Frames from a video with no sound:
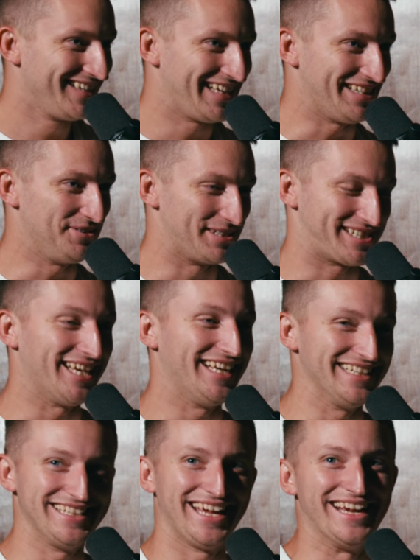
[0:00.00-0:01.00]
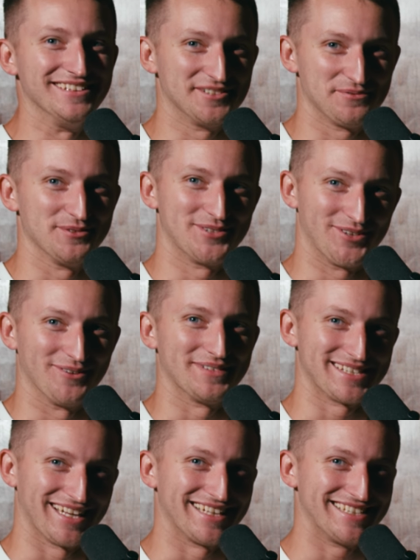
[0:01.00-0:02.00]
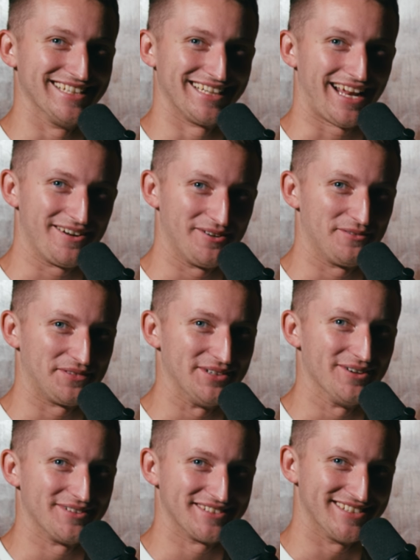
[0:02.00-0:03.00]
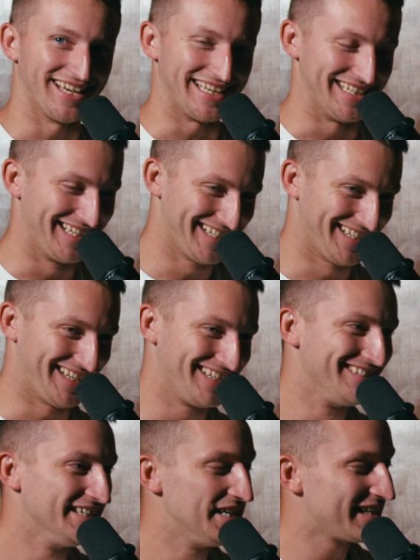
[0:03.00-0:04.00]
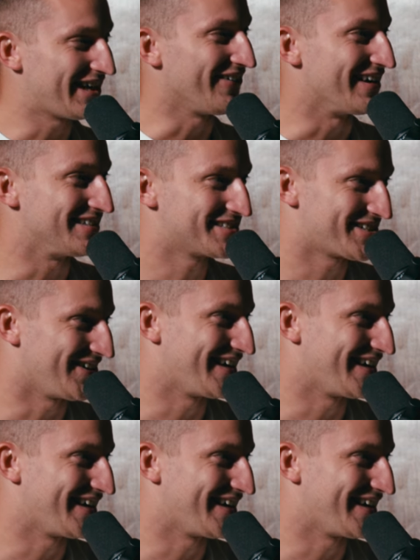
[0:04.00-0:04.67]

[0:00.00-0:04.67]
He was setting gains for the service last night. I don't know if you noticed, Nate. Carry on, sorry.